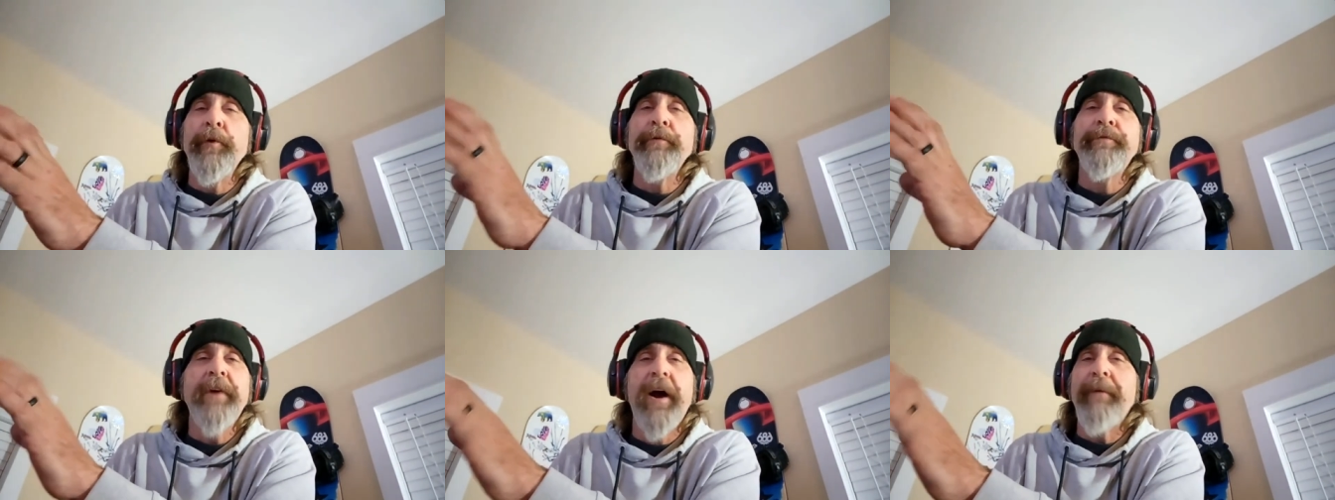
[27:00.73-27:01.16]
to
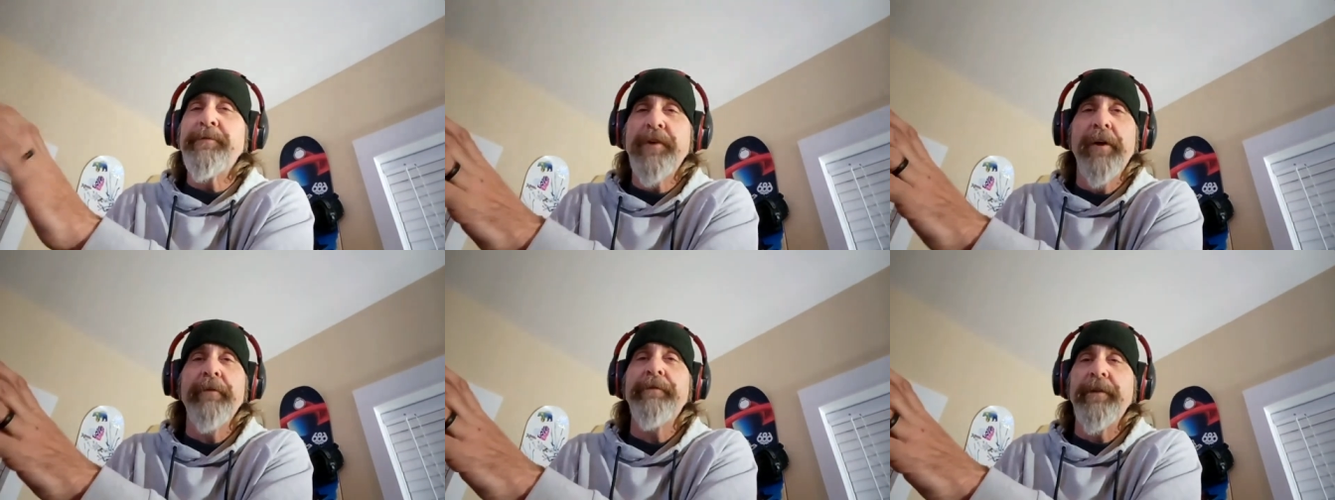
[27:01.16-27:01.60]
move
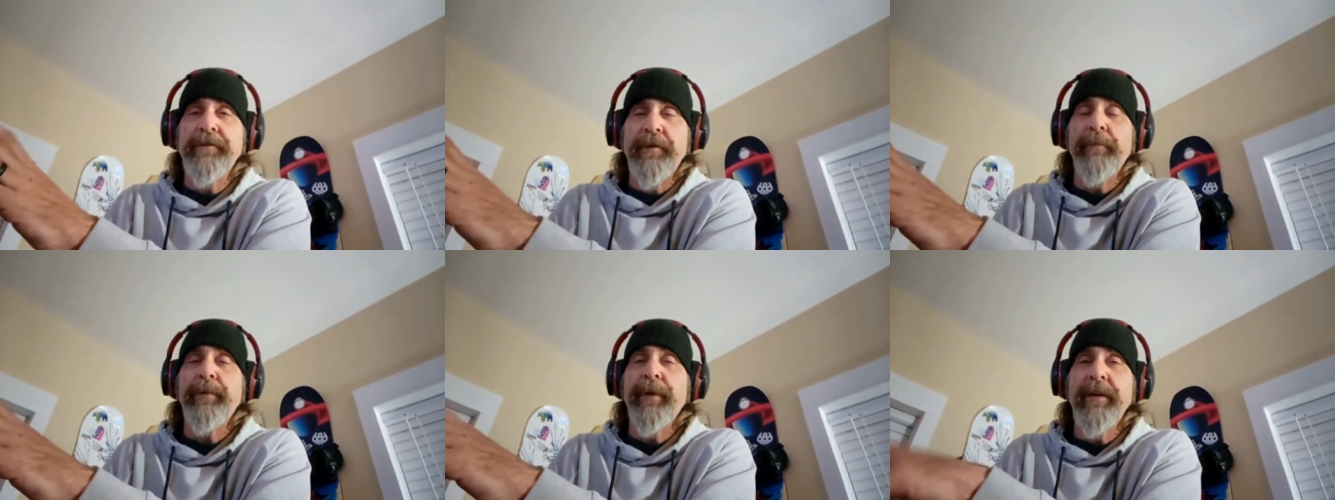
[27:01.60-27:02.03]
top shelf
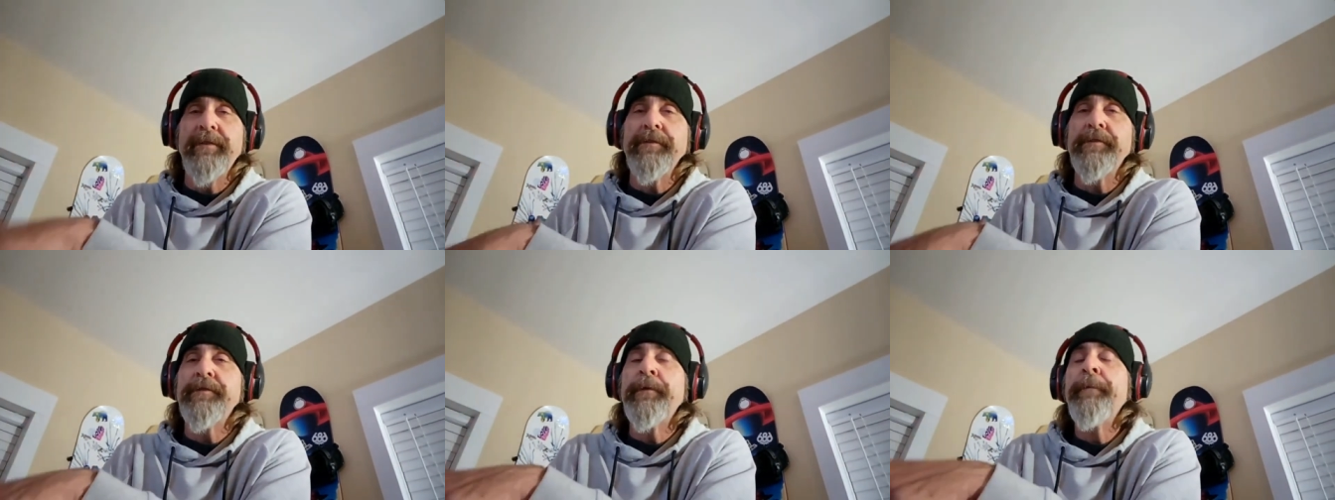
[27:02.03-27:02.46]
in some
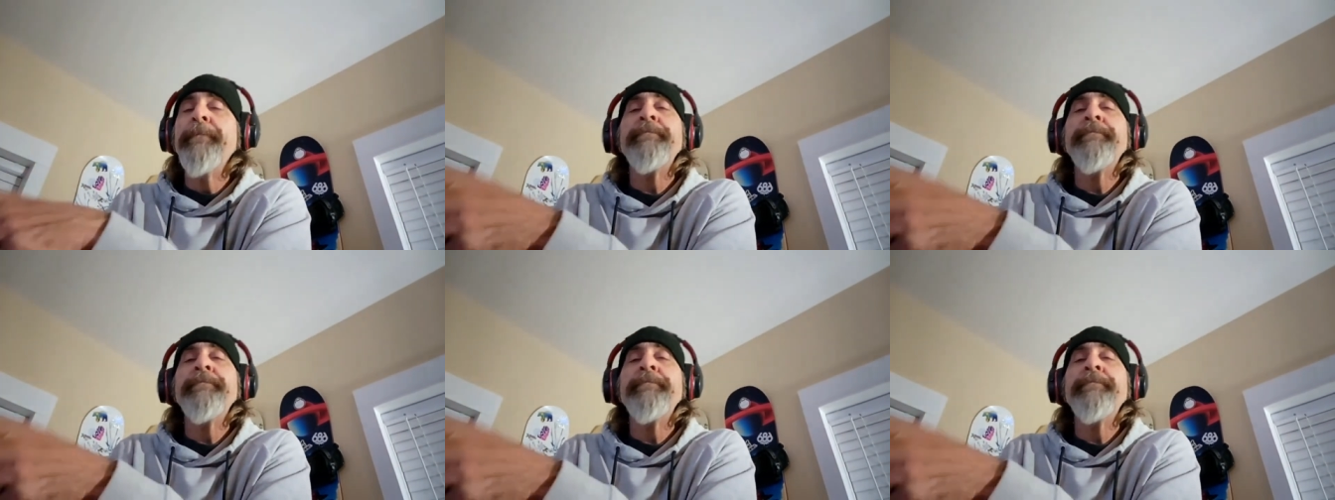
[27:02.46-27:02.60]
places.